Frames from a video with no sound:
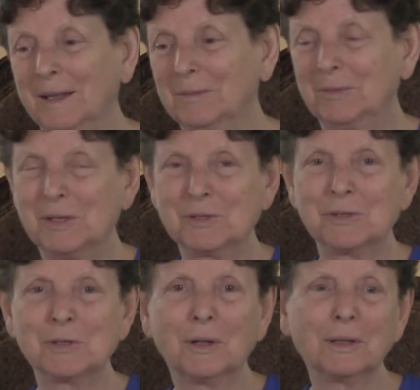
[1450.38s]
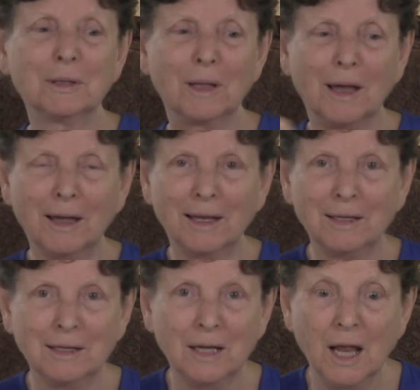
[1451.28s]
This is on the
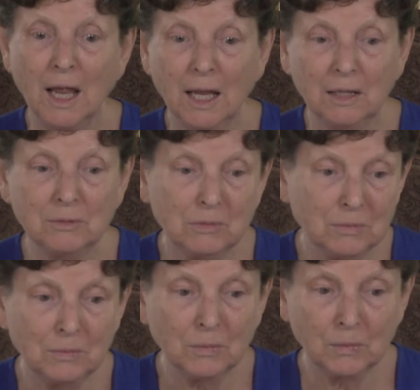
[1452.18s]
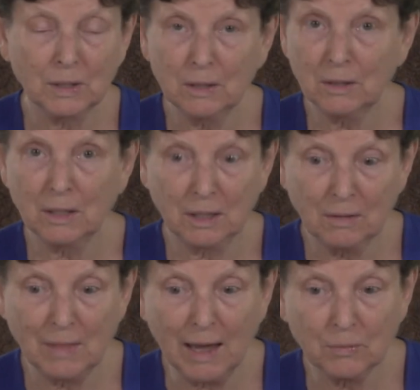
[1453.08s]
line. And you know,
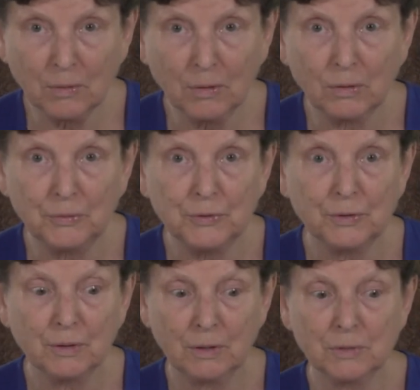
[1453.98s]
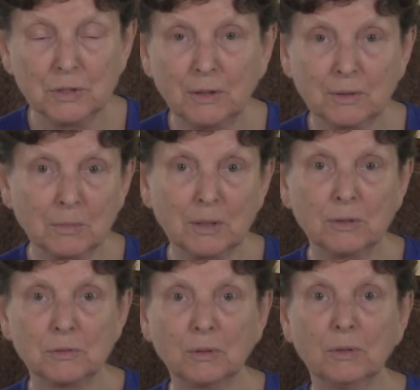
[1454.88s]
in that world, they're telling me
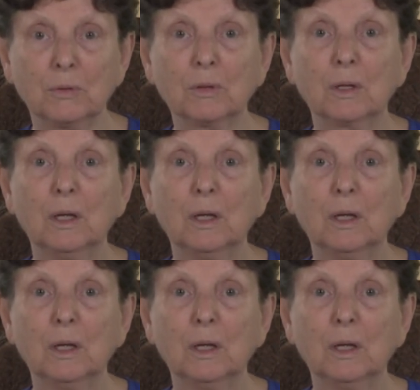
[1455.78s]
the truth.